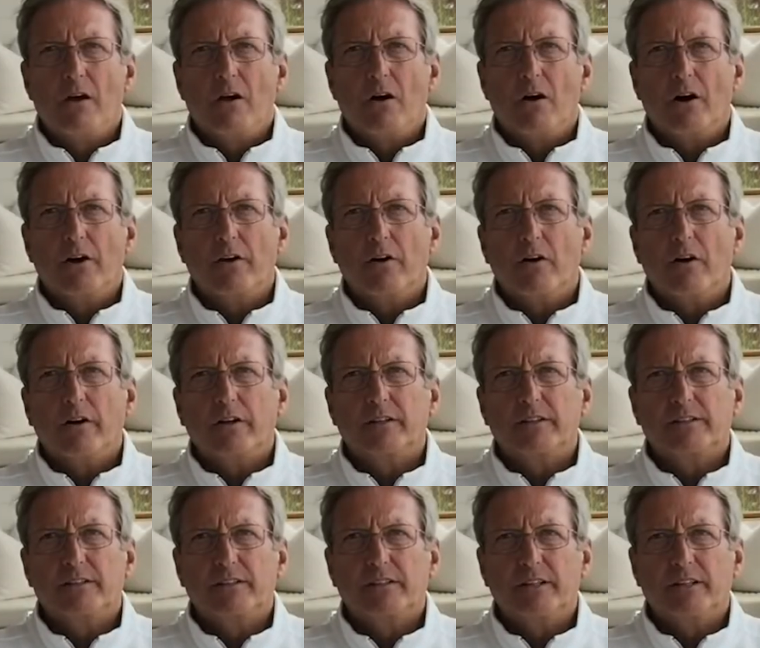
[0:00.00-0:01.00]
On
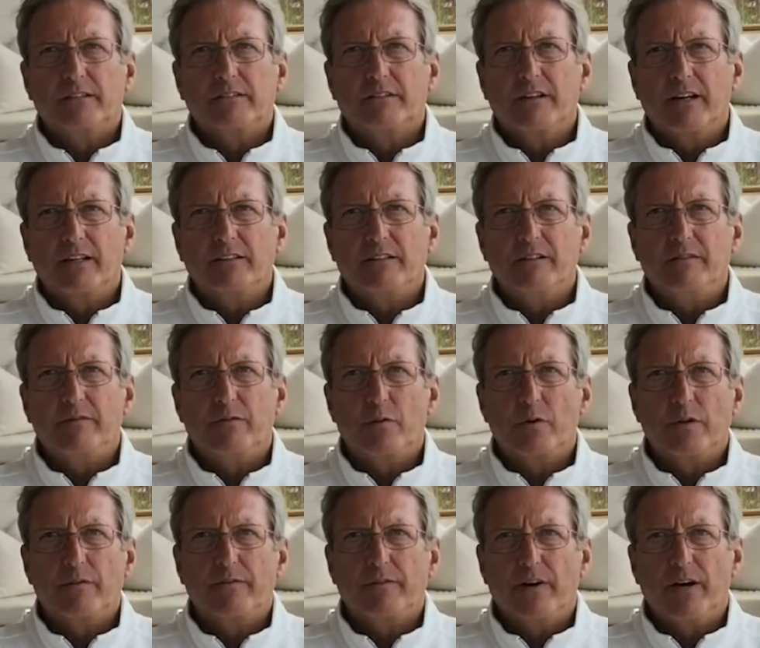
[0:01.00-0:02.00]
August 6,
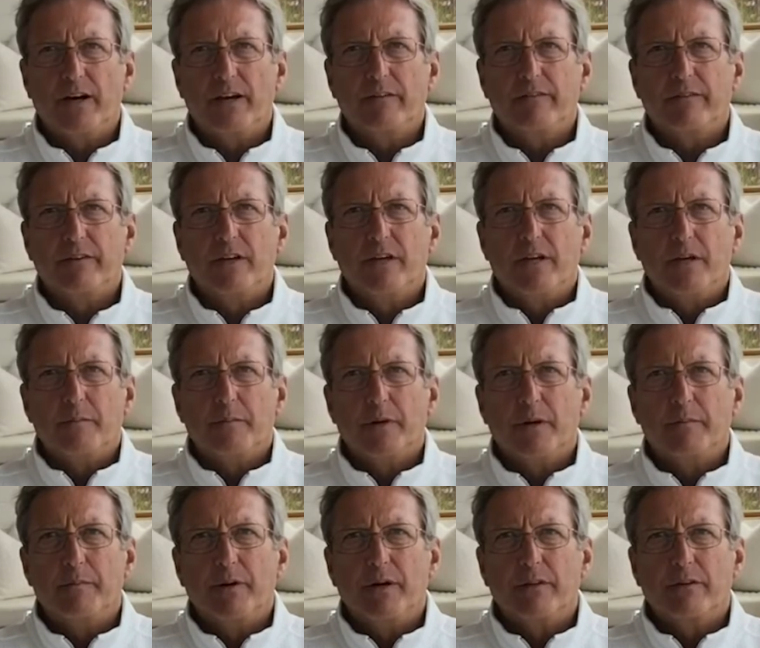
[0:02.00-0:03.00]
1945, my
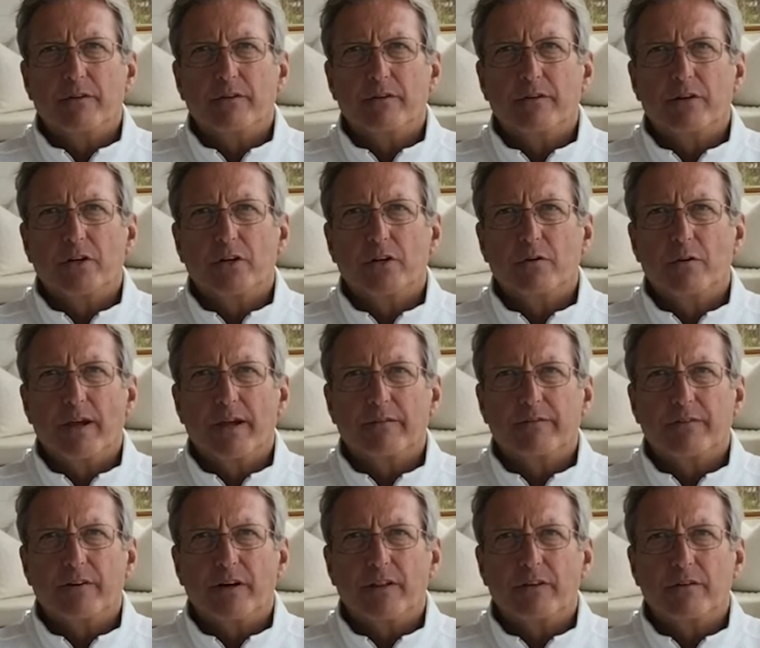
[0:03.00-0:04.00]
mother,
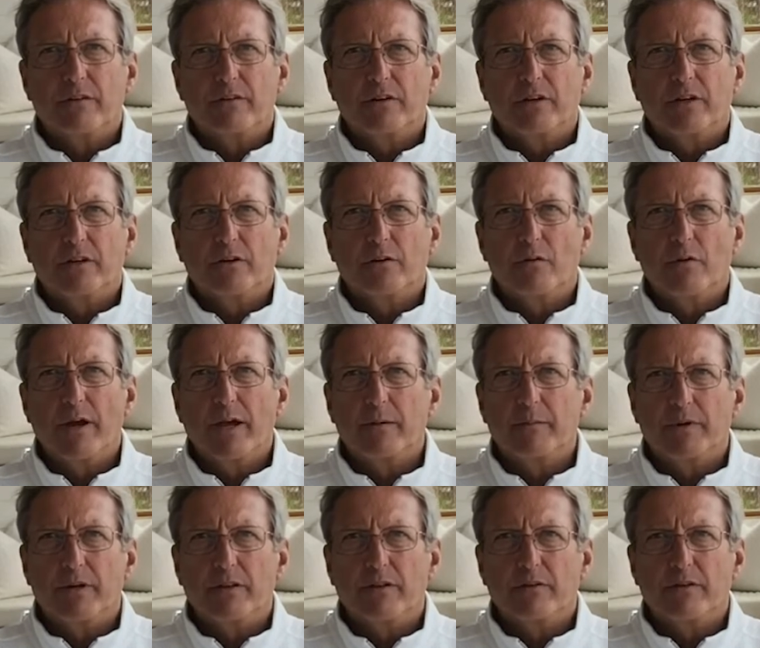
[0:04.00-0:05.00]
grandfather,
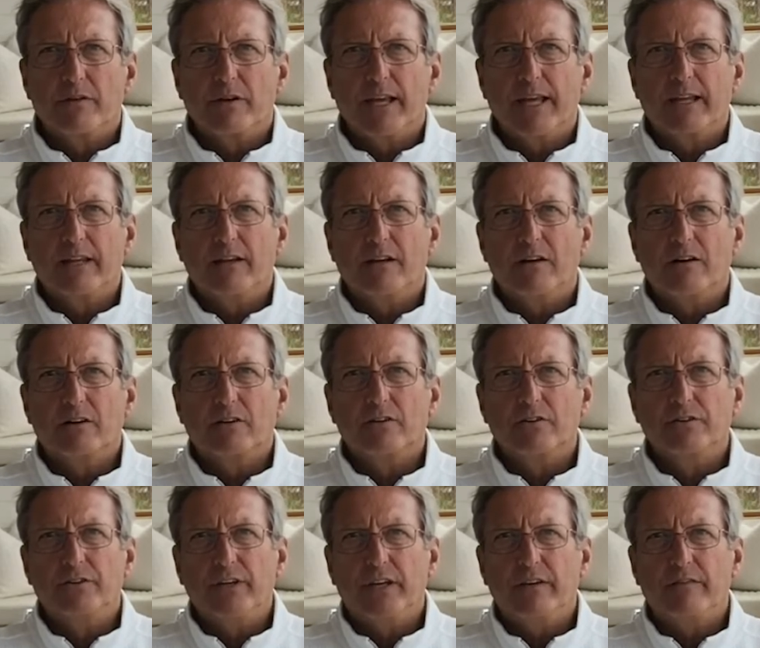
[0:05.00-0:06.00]
grandmother, and
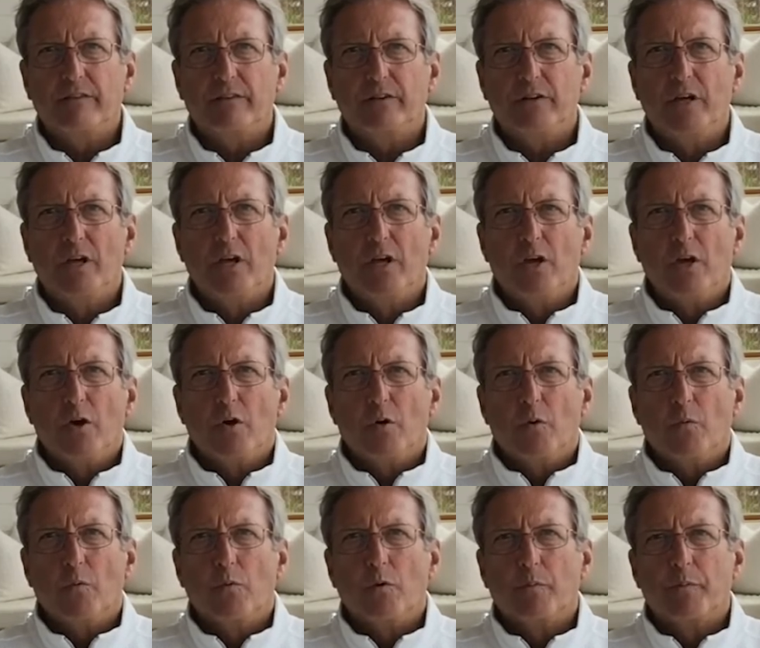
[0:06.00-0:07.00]
Uncle David
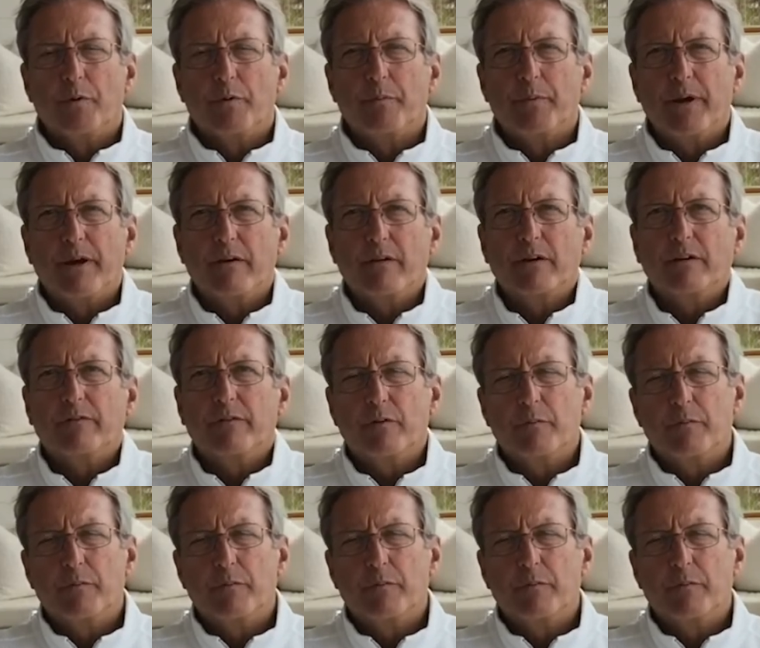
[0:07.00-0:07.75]
were preparing for